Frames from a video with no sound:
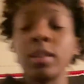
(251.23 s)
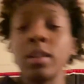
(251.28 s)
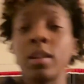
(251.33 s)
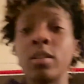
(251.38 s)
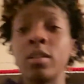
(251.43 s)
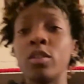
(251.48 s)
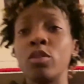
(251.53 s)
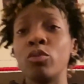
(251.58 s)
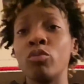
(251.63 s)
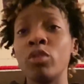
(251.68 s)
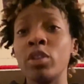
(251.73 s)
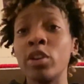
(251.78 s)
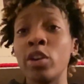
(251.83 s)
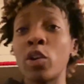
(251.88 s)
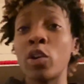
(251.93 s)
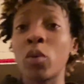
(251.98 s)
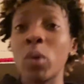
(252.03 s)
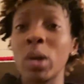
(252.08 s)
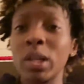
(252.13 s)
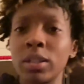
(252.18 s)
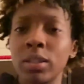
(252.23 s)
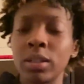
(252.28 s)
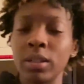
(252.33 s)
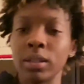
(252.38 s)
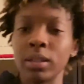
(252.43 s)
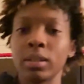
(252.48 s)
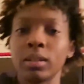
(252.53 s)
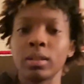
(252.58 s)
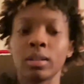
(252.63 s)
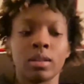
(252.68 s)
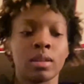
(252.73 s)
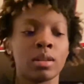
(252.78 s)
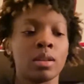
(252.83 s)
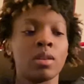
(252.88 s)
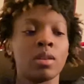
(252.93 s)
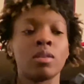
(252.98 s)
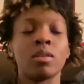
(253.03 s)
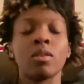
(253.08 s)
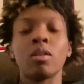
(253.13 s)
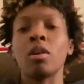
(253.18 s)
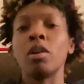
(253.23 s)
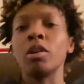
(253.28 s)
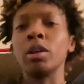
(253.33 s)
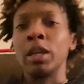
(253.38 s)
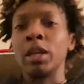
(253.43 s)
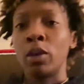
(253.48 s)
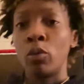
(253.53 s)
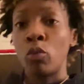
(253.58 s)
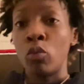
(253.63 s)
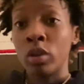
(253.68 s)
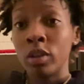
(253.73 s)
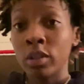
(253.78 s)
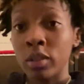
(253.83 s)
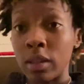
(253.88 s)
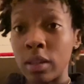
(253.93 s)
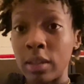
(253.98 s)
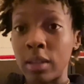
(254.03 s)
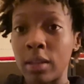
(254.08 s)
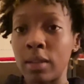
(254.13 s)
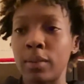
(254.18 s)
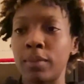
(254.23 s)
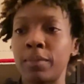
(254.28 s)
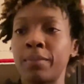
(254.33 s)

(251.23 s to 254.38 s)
the real question, are they worth it?